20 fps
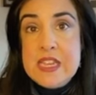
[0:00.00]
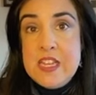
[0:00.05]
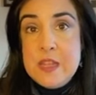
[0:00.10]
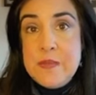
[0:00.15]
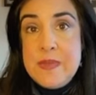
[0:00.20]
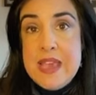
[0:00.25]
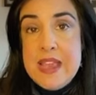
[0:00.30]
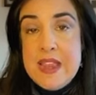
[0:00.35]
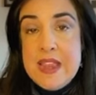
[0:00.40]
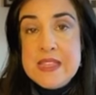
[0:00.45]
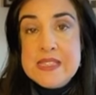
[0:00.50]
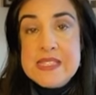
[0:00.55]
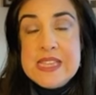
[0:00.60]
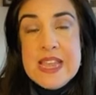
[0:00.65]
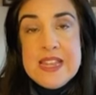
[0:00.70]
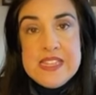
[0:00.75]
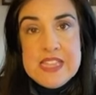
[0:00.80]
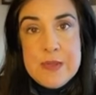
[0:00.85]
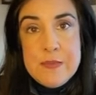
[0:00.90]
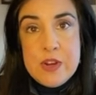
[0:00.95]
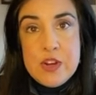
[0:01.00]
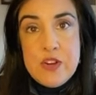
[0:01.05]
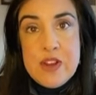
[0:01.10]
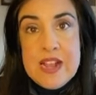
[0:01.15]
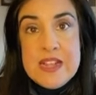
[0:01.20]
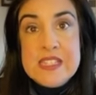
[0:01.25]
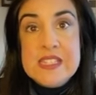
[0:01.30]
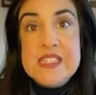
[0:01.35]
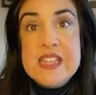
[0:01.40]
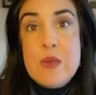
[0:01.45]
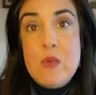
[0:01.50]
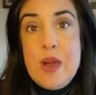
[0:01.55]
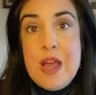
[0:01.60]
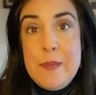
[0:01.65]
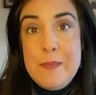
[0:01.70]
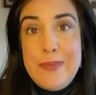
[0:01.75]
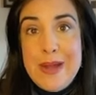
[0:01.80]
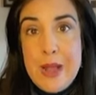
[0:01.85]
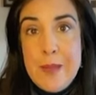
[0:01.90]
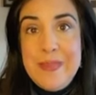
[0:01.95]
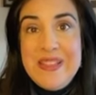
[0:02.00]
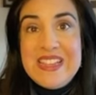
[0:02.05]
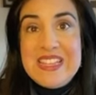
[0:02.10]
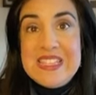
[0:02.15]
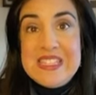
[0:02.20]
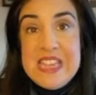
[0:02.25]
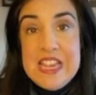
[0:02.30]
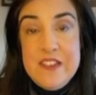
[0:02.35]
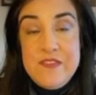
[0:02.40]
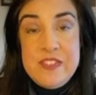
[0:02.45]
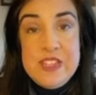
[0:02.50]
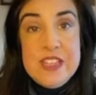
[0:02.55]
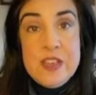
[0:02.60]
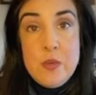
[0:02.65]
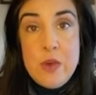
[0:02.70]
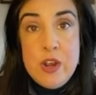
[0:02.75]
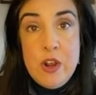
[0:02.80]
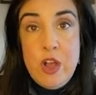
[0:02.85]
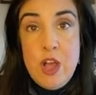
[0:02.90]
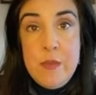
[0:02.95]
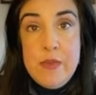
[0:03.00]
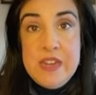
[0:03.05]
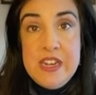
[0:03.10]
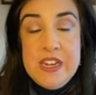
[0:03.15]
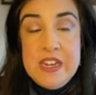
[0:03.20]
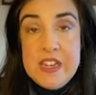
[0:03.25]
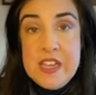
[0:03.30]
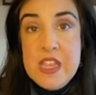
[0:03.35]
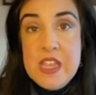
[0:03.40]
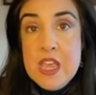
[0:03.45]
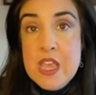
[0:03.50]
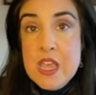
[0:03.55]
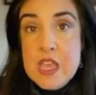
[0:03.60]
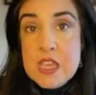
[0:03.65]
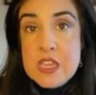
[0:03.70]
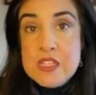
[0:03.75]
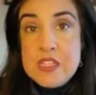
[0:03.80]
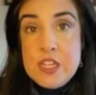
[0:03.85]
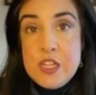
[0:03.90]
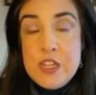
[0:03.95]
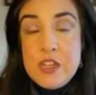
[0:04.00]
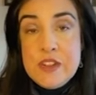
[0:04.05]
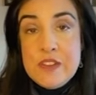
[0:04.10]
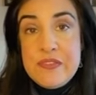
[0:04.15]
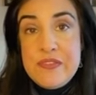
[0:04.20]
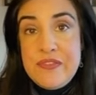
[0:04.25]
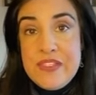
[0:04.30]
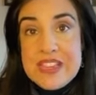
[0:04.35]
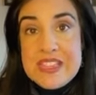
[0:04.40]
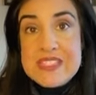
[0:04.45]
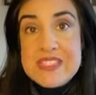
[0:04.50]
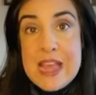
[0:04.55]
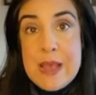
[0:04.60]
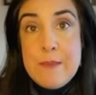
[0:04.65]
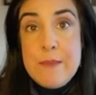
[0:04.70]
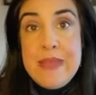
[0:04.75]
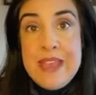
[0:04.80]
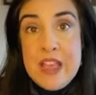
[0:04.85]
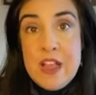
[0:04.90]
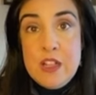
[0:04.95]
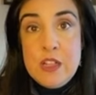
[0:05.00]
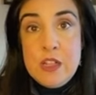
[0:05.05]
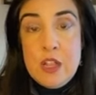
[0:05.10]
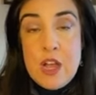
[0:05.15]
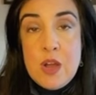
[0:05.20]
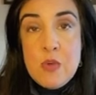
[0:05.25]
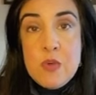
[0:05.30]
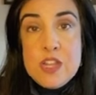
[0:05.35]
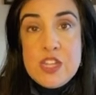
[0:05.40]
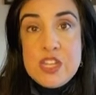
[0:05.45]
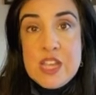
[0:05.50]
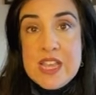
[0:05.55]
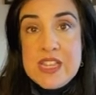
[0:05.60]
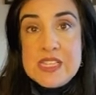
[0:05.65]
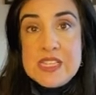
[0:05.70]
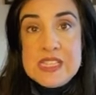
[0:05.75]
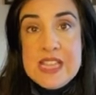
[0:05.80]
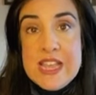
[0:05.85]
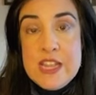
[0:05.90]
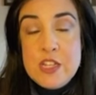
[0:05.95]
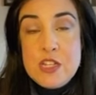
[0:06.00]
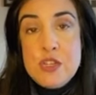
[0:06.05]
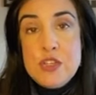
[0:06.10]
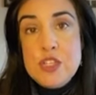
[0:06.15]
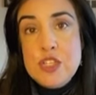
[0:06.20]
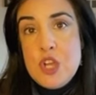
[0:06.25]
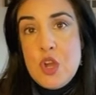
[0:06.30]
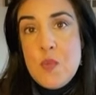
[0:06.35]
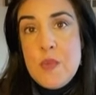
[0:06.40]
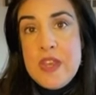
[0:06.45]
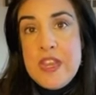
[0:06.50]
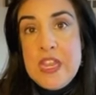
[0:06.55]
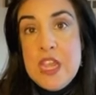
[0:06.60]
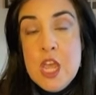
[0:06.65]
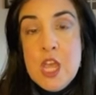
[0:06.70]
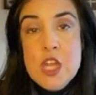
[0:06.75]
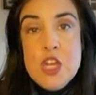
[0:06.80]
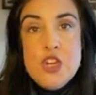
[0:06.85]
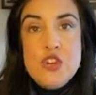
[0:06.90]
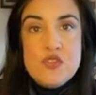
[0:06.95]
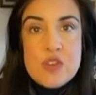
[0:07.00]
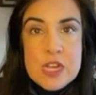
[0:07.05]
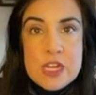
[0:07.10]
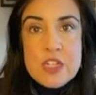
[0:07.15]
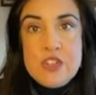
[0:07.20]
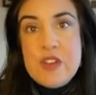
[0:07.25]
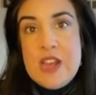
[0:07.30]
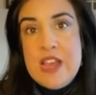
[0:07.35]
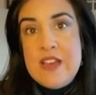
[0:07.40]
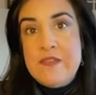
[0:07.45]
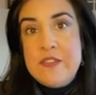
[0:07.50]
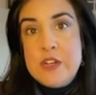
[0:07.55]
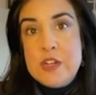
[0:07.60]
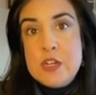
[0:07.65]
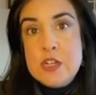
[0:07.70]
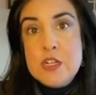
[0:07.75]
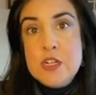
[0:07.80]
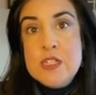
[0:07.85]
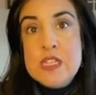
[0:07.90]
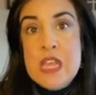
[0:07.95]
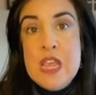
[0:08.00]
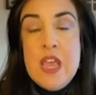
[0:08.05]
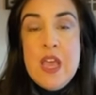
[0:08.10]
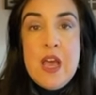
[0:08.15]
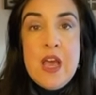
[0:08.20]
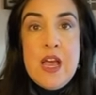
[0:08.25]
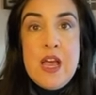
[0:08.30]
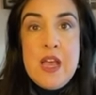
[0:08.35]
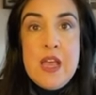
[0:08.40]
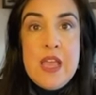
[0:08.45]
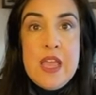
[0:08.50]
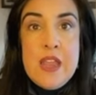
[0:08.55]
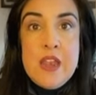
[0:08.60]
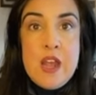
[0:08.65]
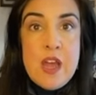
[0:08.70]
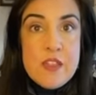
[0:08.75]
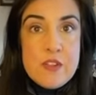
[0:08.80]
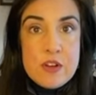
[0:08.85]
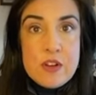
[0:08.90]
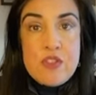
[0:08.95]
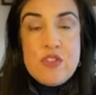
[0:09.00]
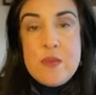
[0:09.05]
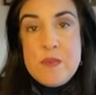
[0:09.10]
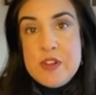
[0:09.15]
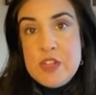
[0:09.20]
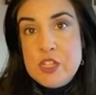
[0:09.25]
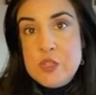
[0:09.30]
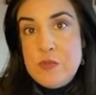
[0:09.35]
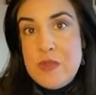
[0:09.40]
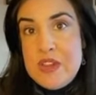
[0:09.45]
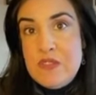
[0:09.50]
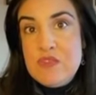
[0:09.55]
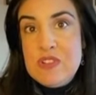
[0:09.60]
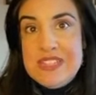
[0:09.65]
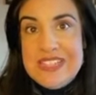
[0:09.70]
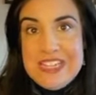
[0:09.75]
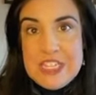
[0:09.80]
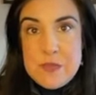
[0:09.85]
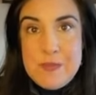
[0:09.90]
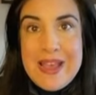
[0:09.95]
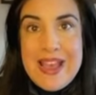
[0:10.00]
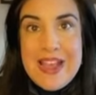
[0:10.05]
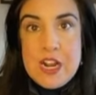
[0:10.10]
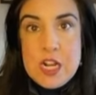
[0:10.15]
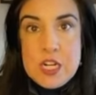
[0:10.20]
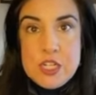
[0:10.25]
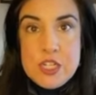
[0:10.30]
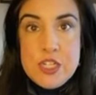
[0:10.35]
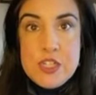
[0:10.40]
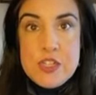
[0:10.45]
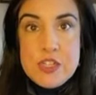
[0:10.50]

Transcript: independents, and Democrats. They want public safety. They want Albany to continue to fix that bail law, which has led to so many drug traffickers and other criminals being released back onto